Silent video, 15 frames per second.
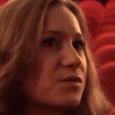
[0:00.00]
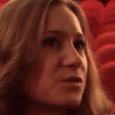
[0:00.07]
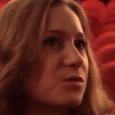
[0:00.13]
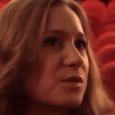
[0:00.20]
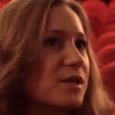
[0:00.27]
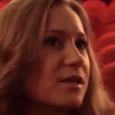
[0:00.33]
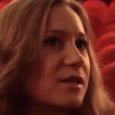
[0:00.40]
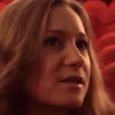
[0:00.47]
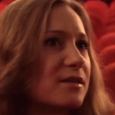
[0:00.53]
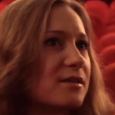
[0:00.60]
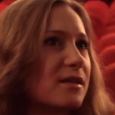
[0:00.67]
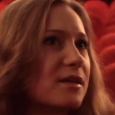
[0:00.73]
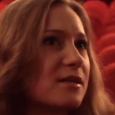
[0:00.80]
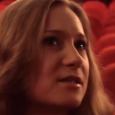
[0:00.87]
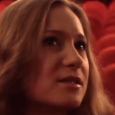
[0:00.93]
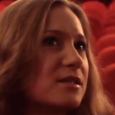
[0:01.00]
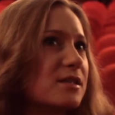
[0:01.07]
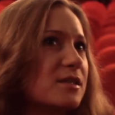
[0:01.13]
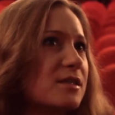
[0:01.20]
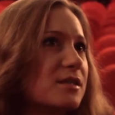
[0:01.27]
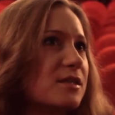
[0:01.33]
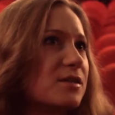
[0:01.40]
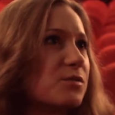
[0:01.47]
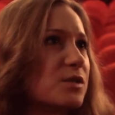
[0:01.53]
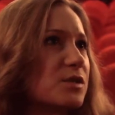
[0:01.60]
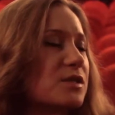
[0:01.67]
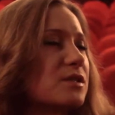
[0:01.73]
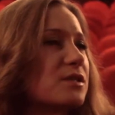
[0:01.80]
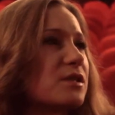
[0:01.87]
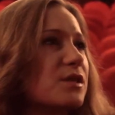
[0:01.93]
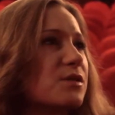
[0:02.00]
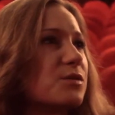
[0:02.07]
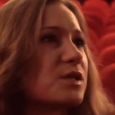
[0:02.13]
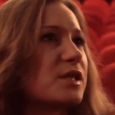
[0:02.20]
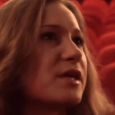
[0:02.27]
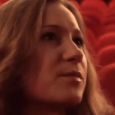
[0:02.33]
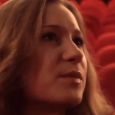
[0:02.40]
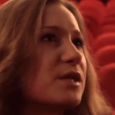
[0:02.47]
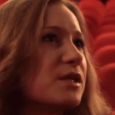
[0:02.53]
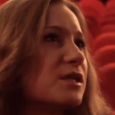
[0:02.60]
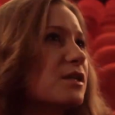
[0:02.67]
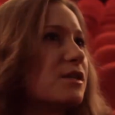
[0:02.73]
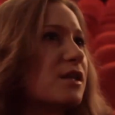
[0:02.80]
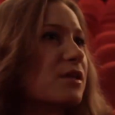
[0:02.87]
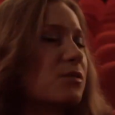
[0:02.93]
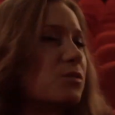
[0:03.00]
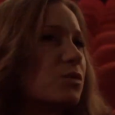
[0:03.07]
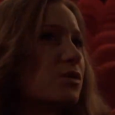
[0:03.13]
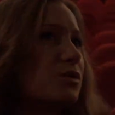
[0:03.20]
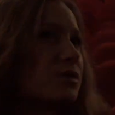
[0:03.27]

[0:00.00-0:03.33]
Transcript: through me, and it was like being in another